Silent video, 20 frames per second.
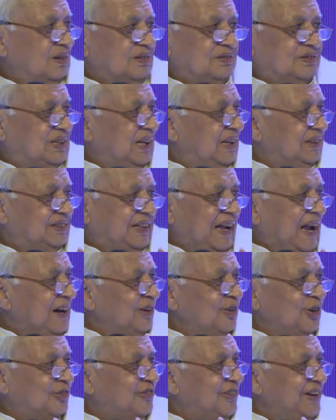They are
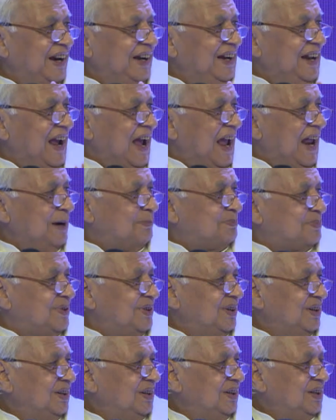not really helped.
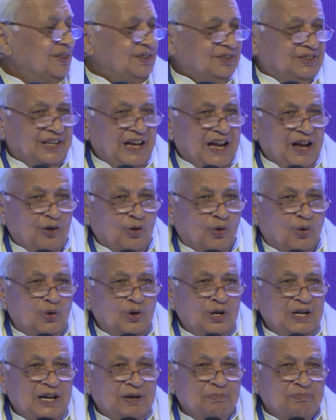They
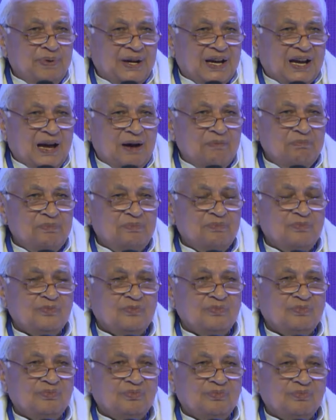only become
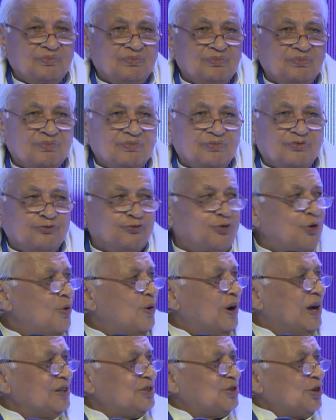
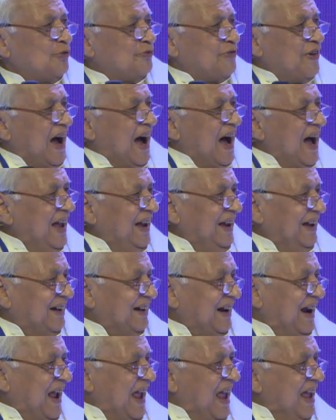focus of
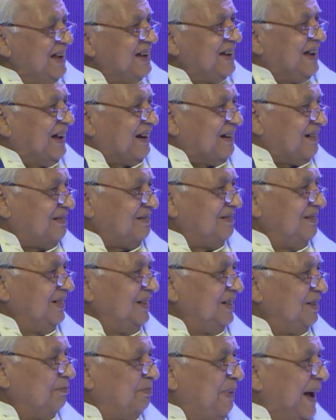ire, anger
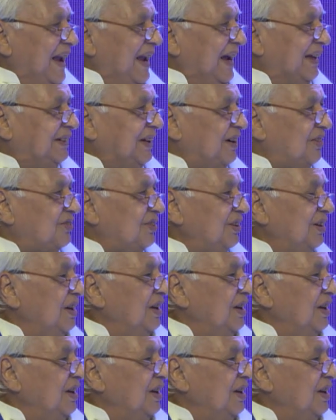by others.